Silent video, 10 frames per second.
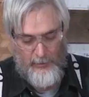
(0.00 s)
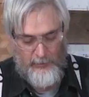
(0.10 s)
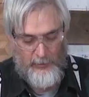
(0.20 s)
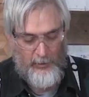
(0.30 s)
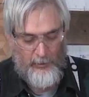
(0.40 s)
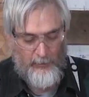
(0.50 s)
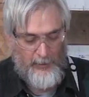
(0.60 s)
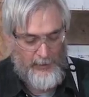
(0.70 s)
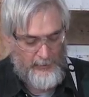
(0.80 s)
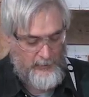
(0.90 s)
so
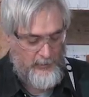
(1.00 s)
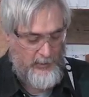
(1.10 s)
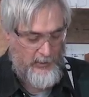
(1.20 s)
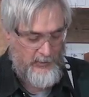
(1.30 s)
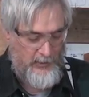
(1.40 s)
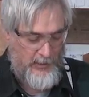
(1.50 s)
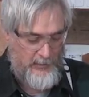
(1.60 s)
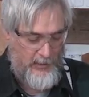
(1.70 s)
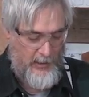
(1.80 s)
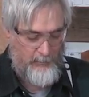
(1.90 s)
that to the extent
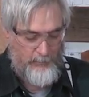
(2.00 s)
that I'm